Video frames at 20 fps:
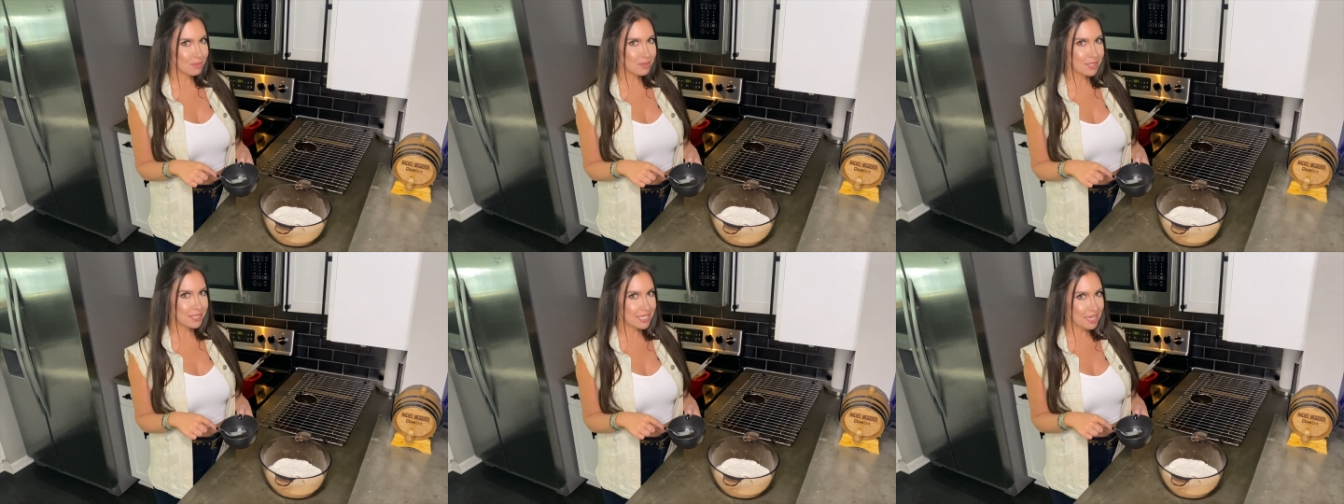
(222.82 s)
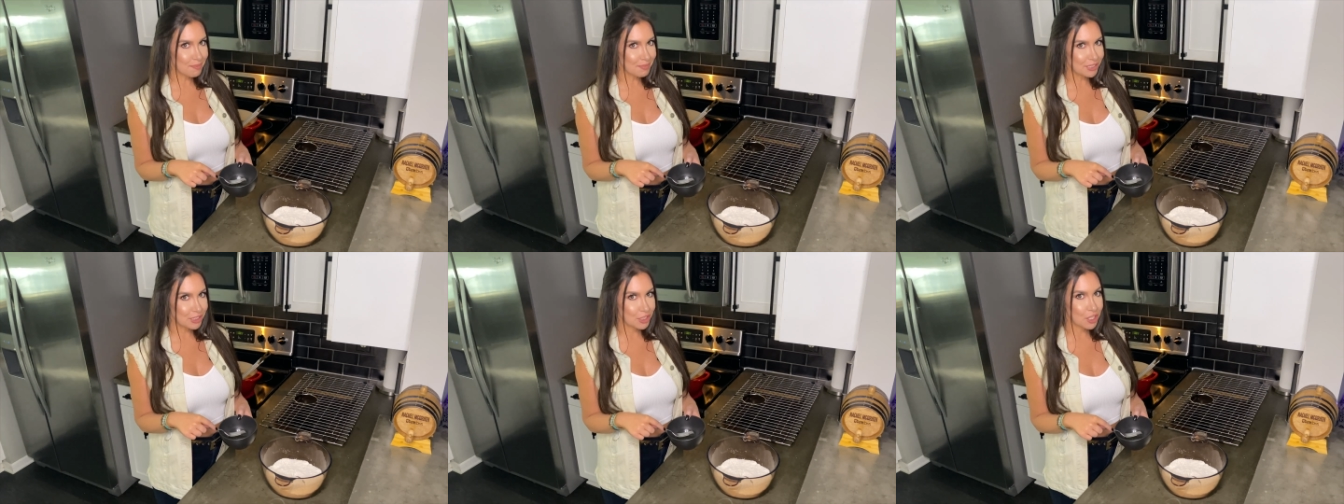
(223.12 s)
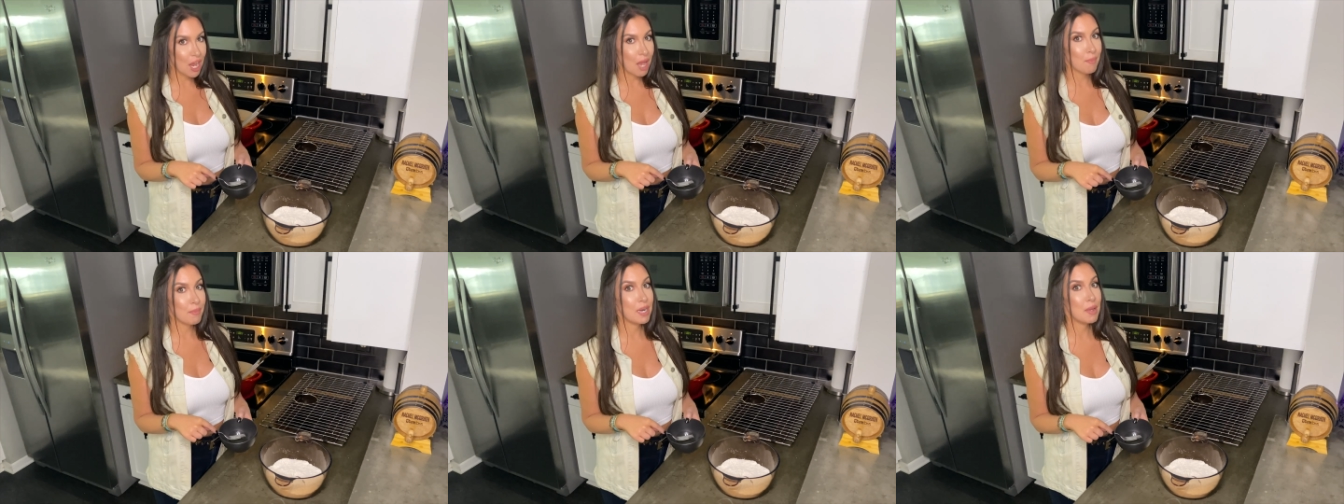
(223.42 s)
to temperature,
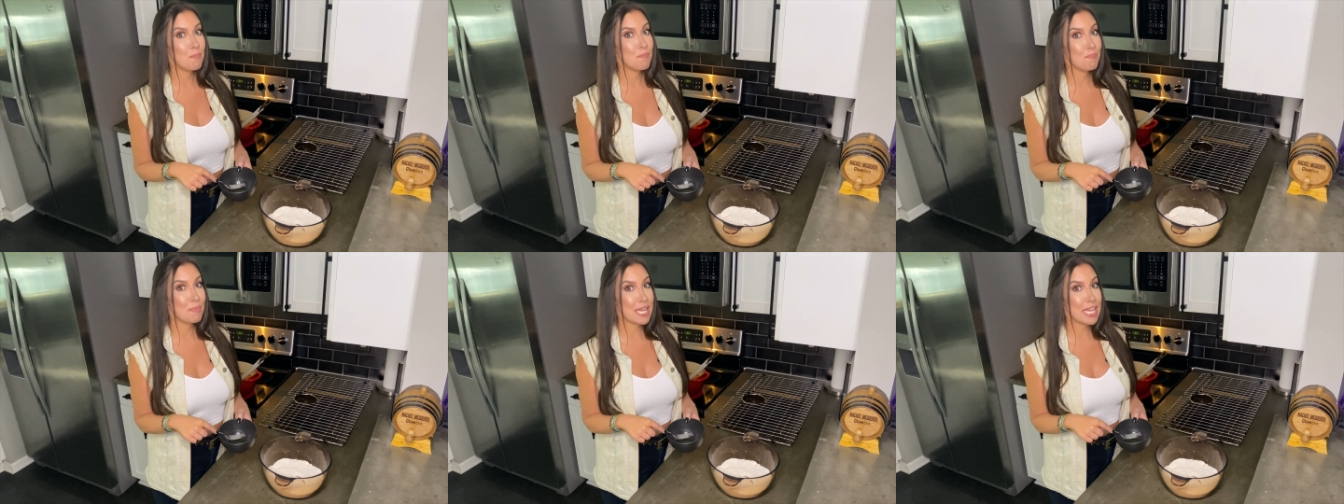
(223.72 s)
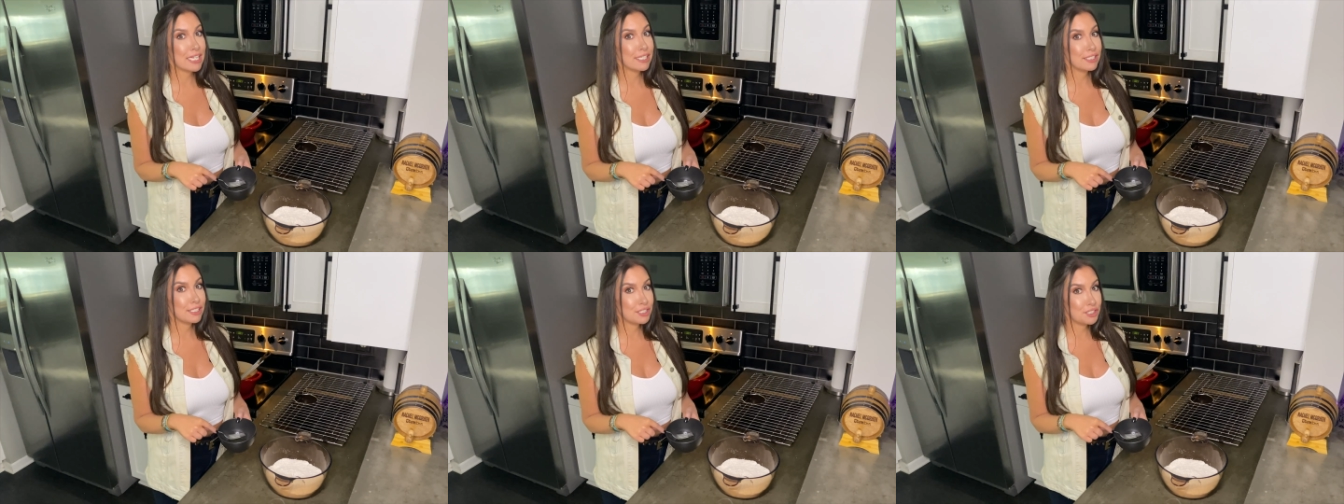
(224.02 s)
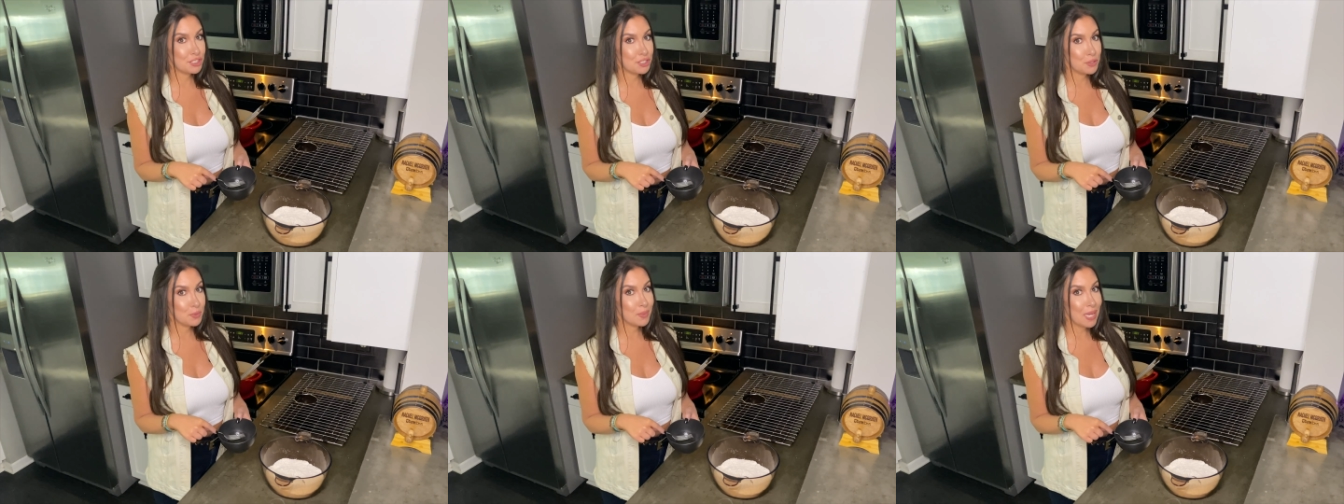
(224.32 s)
I'm gonna beat
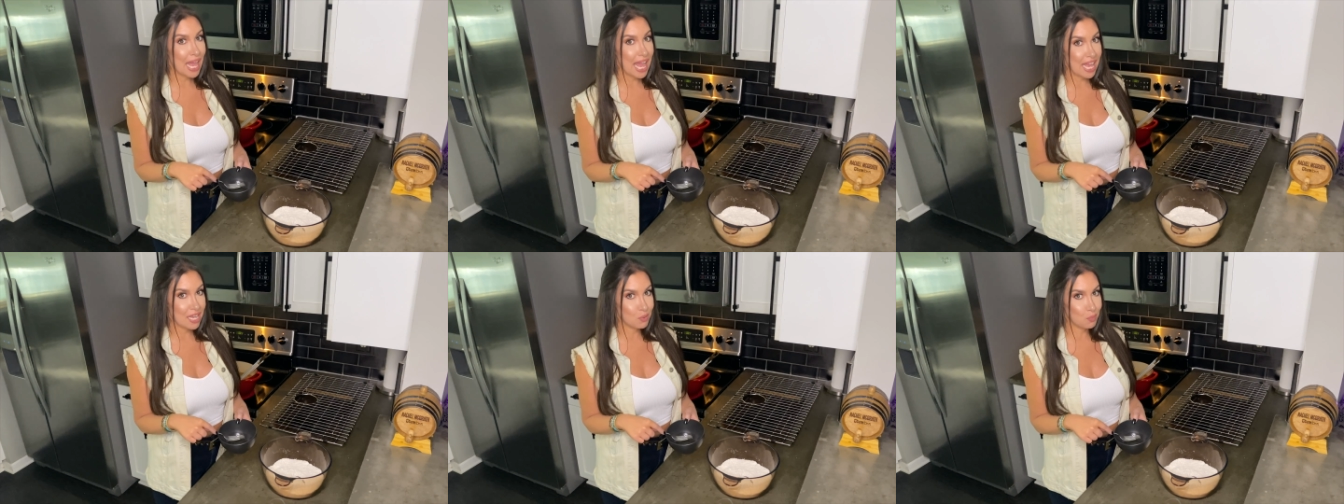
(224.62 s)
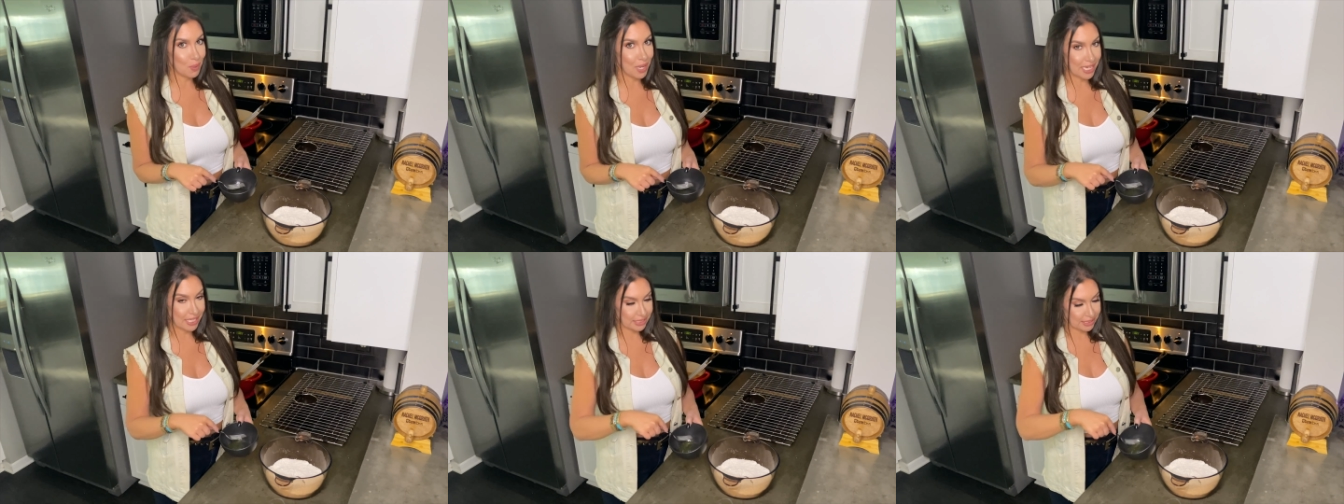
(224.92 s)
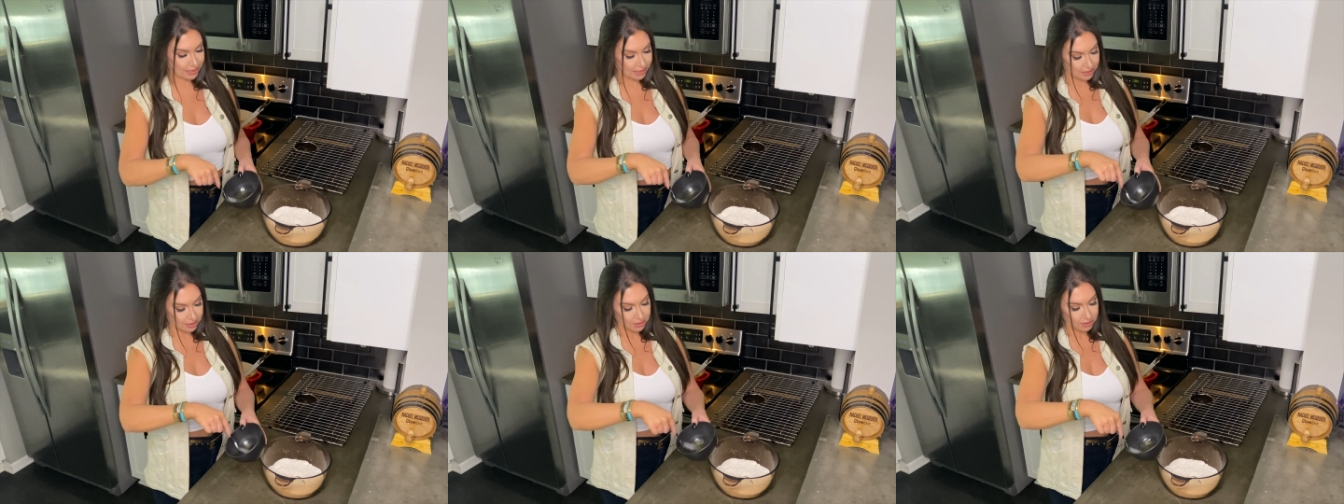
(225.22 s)
2 egg
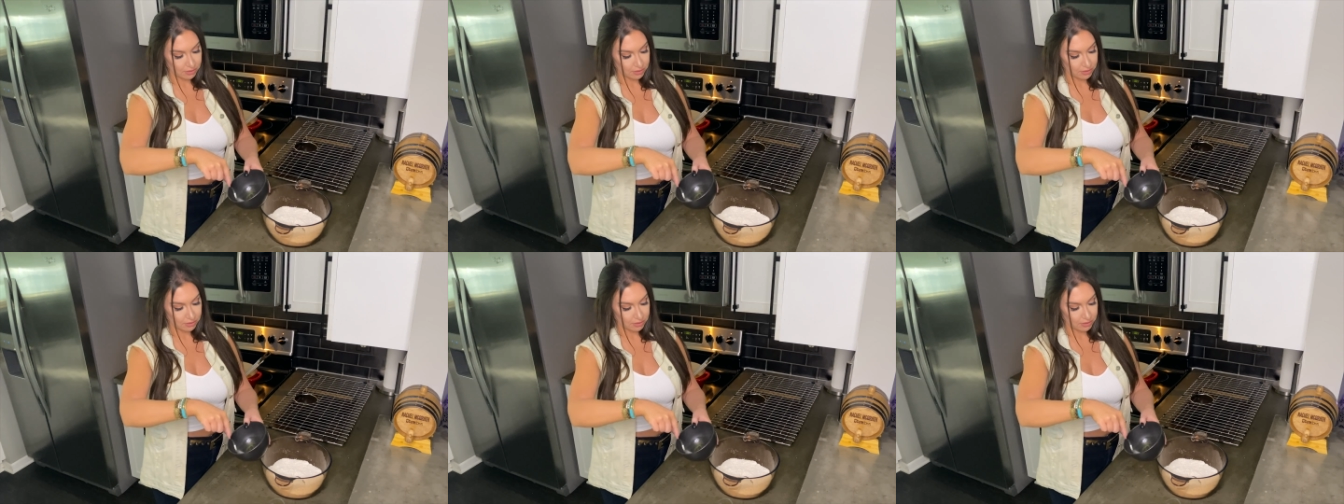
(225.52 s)
whites.